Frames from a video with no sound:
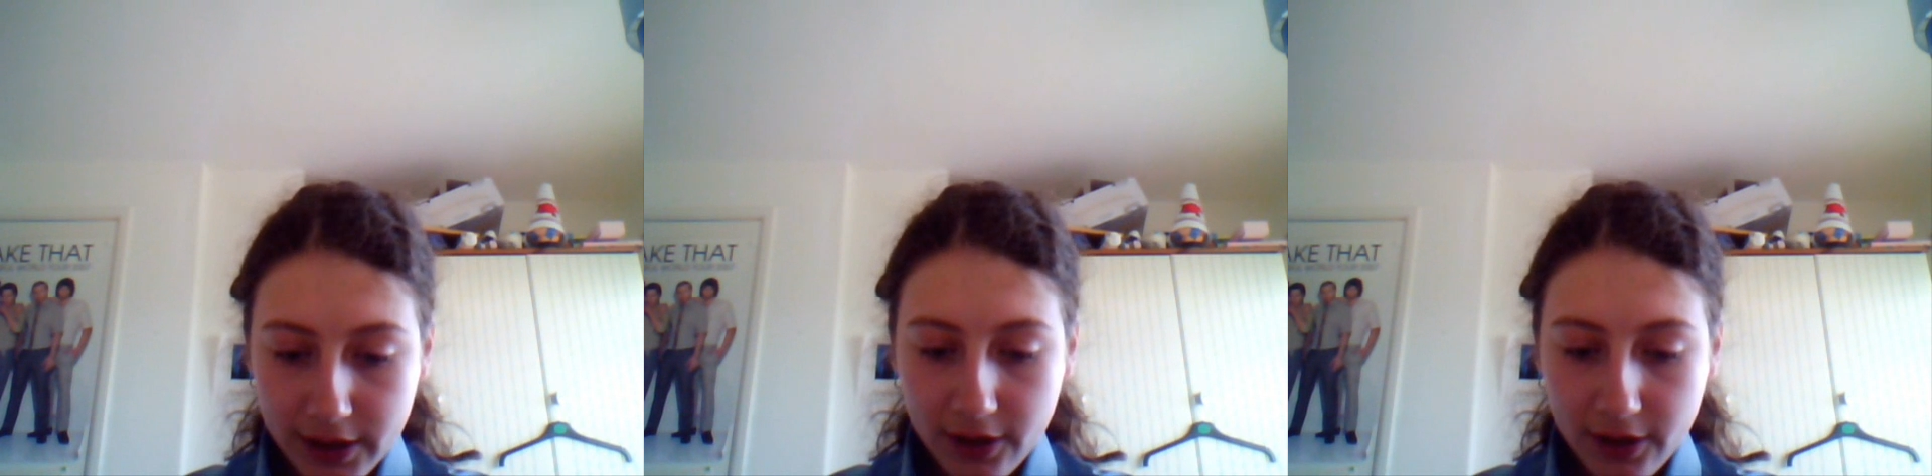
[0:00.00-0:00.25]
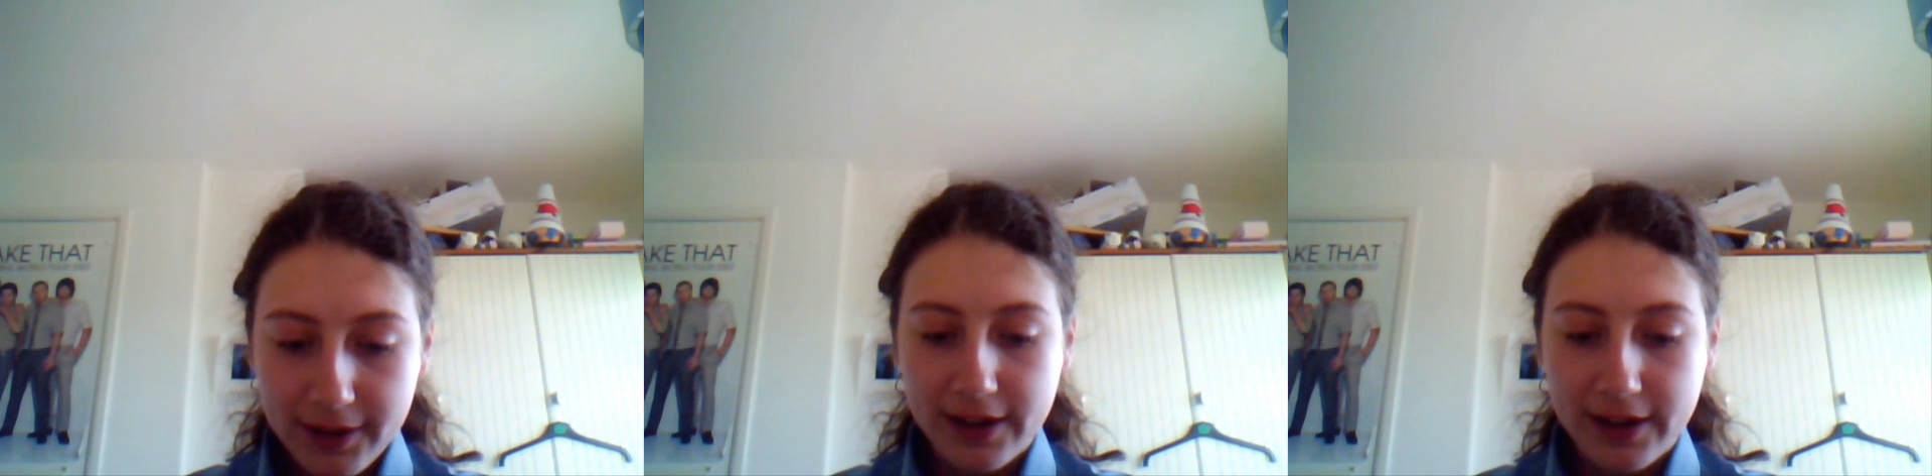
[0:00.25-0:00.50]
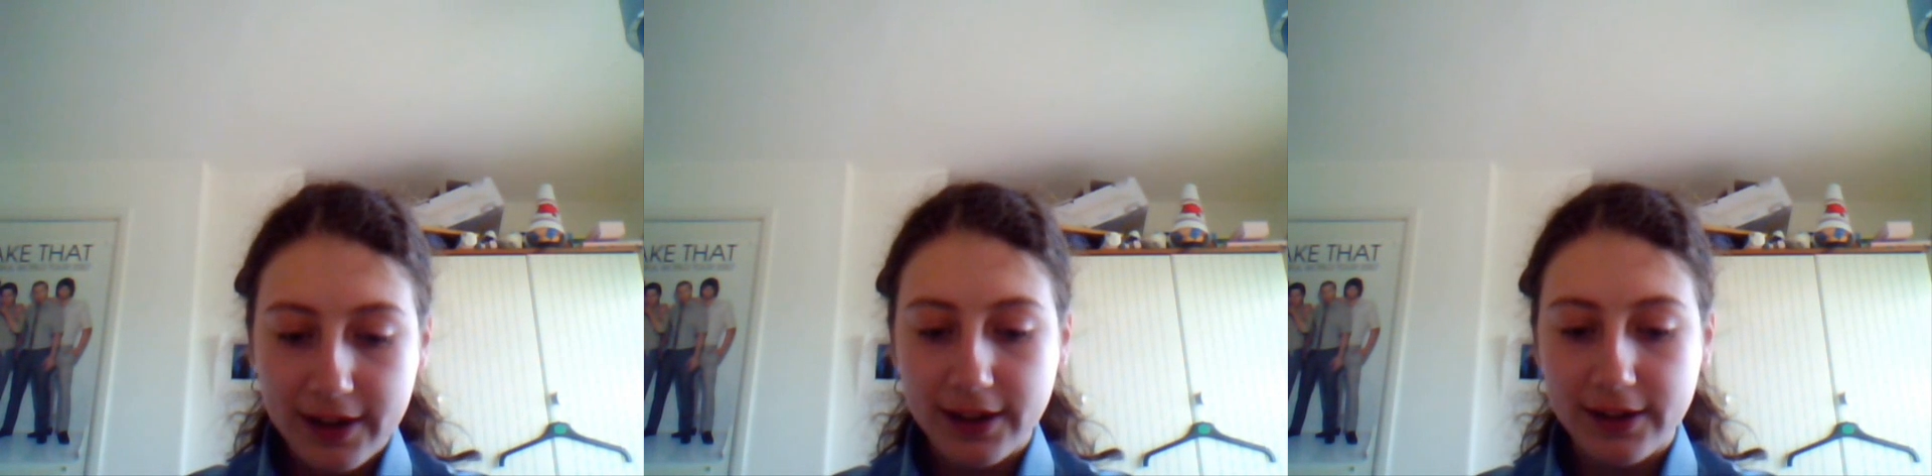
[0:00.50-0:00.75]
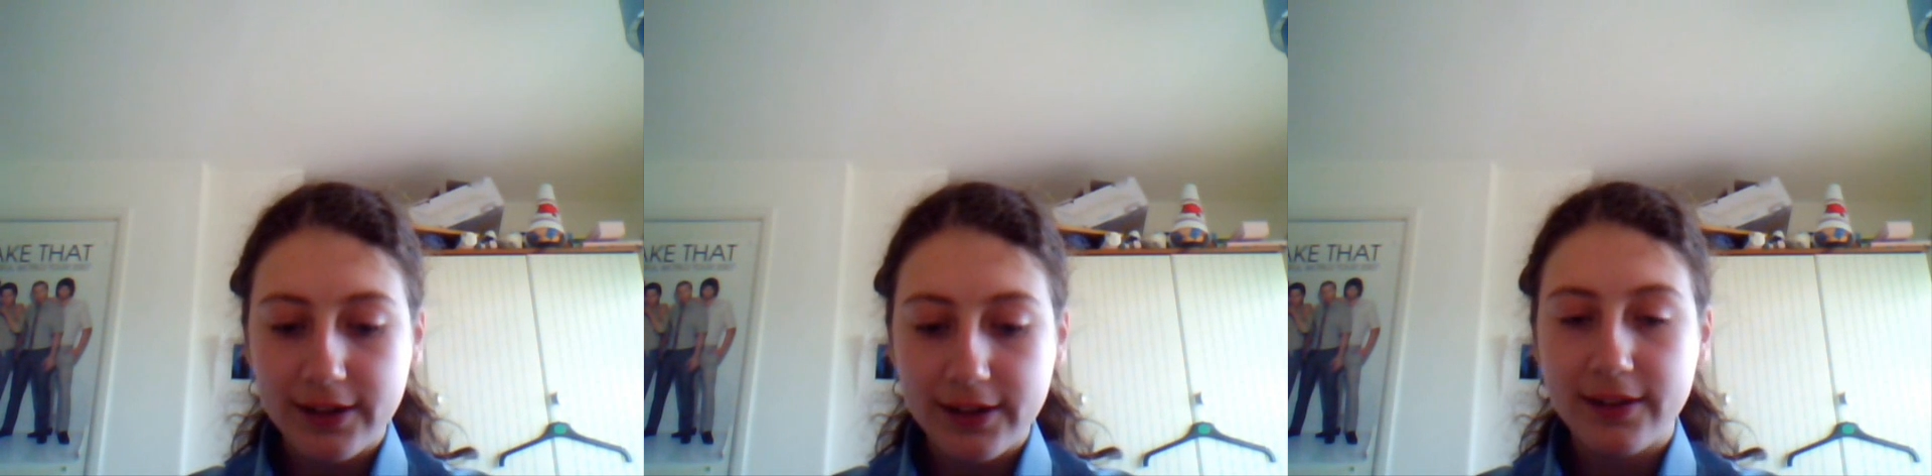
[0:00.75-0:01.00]
Are we there
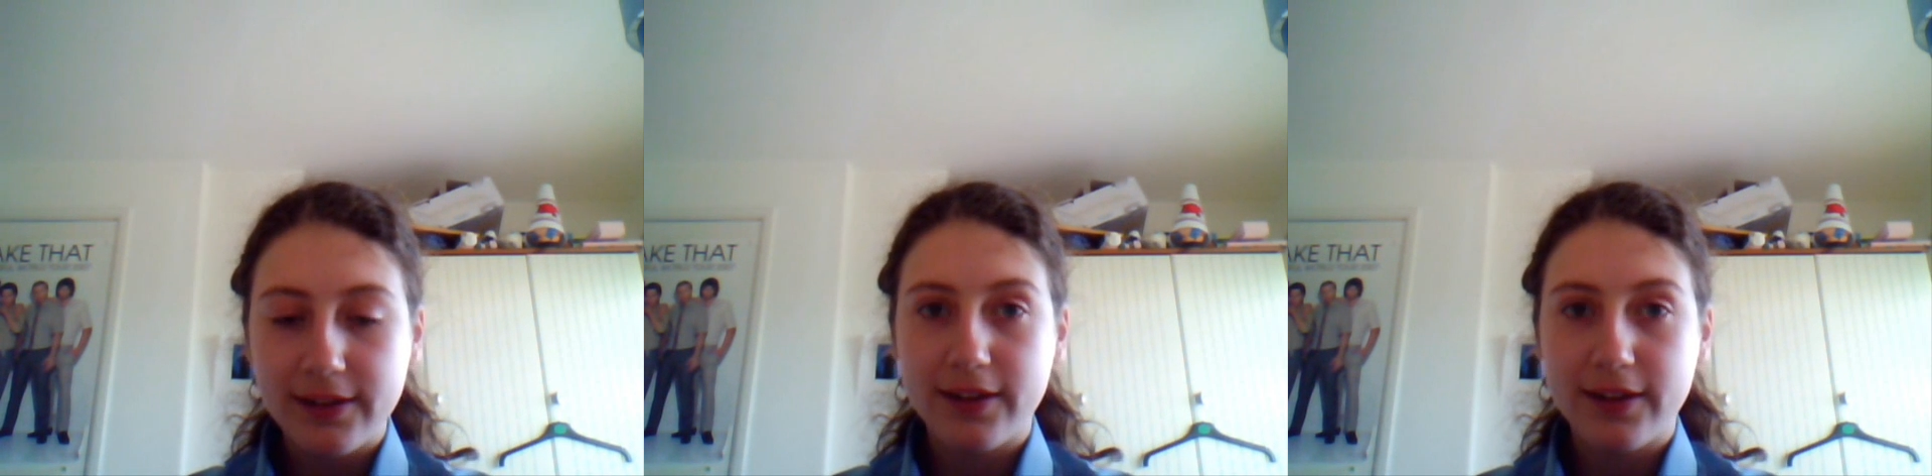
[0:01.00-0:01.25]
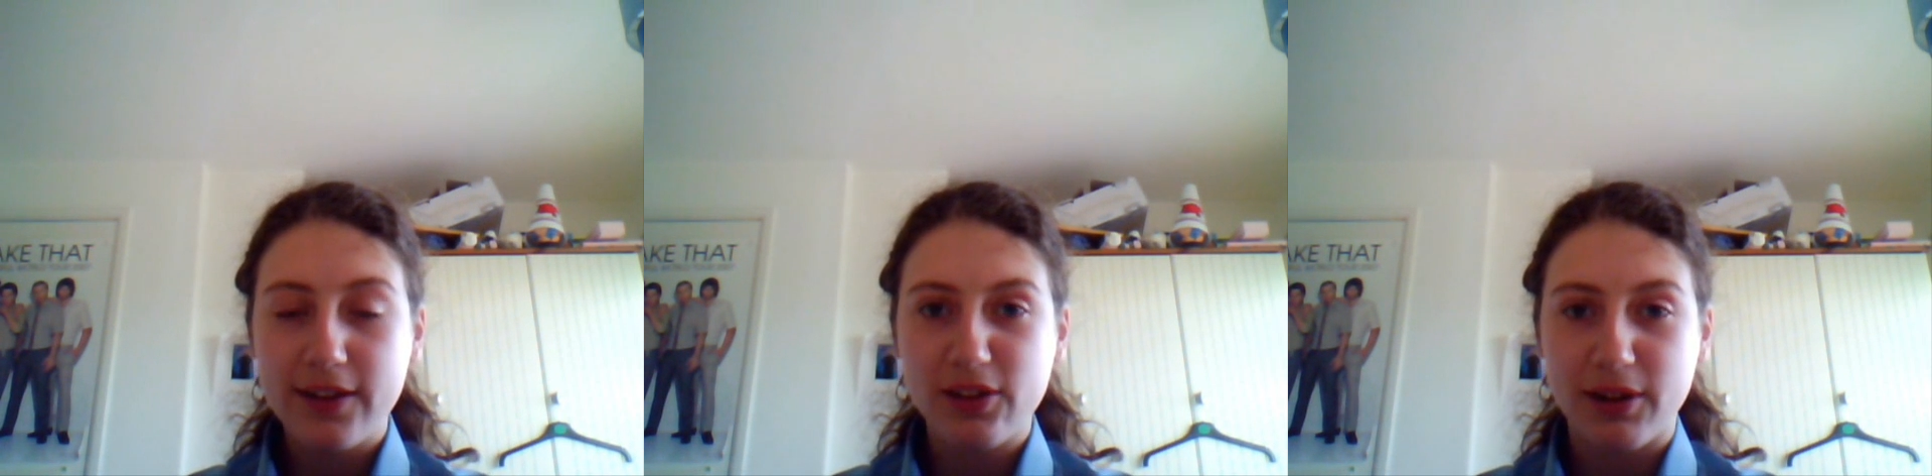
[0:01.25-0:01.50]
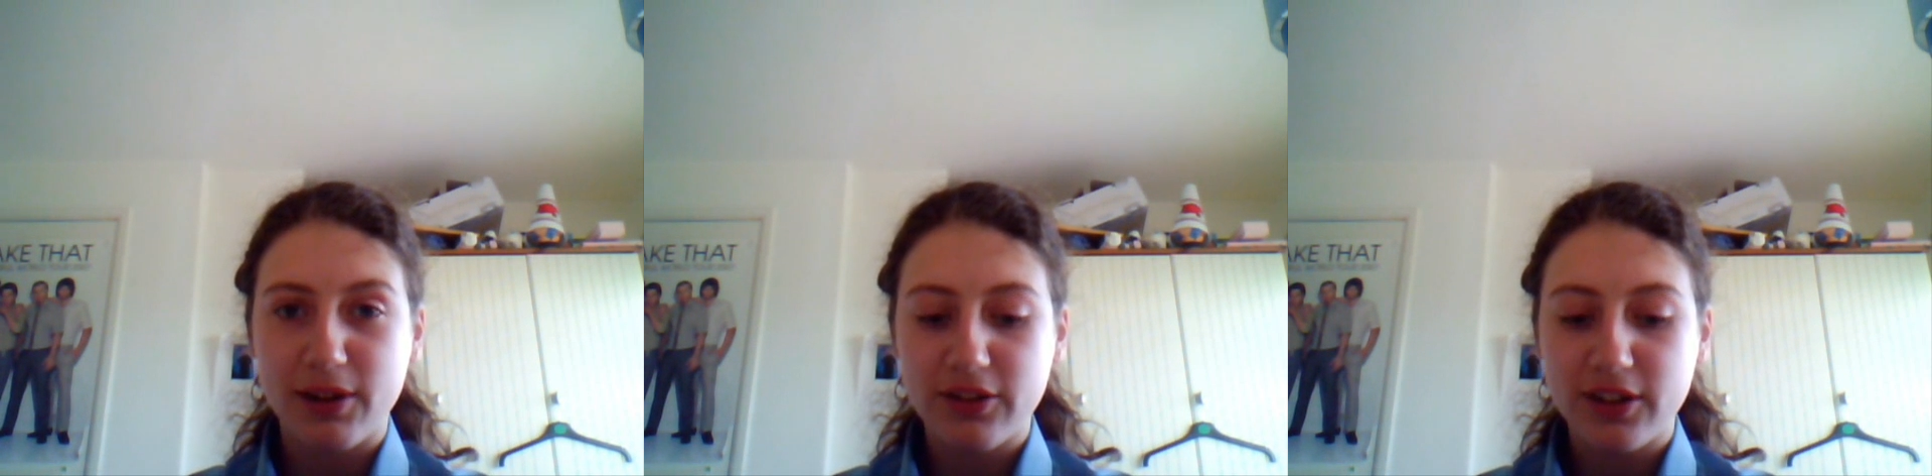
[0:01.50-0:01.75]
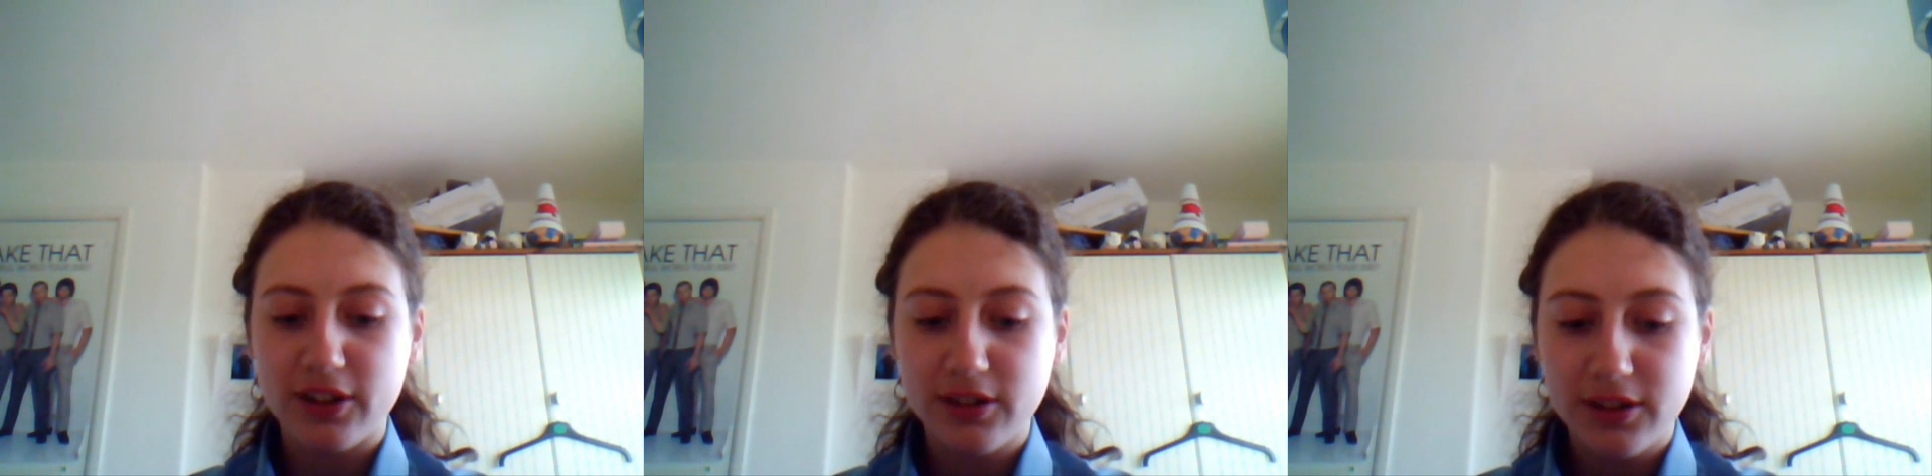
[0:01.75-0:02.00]
yet? Is this a
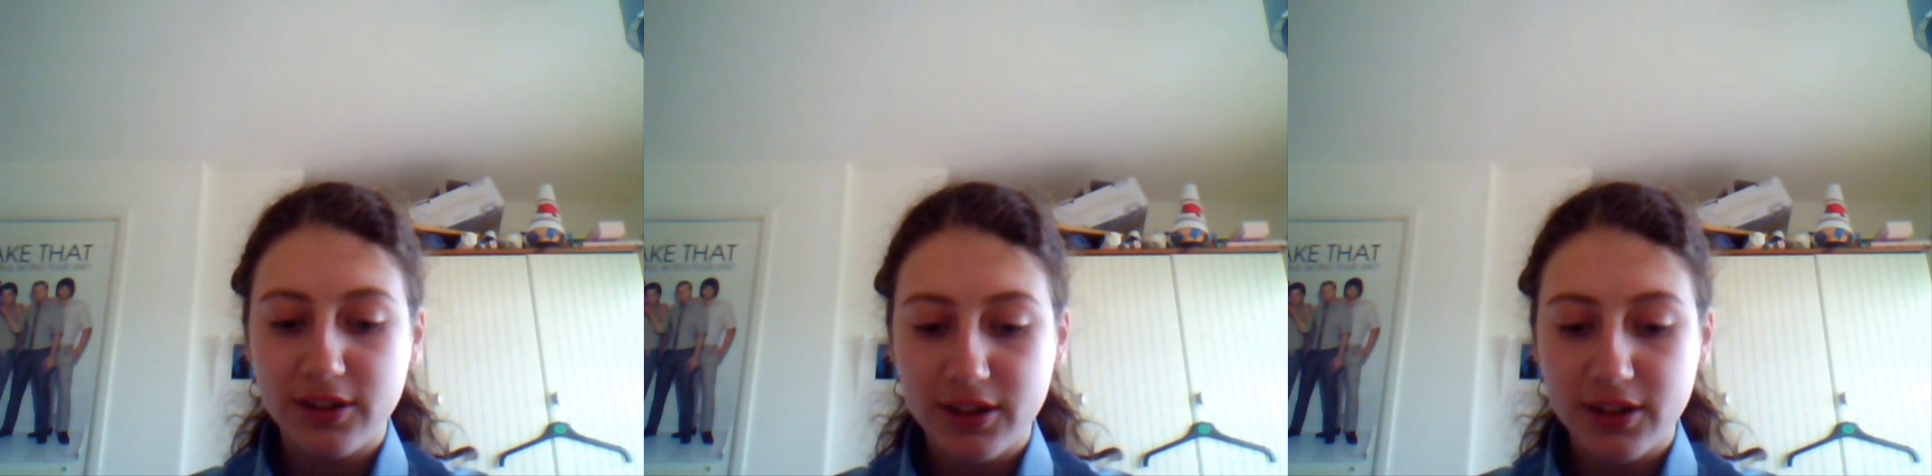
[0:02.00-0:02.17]
question?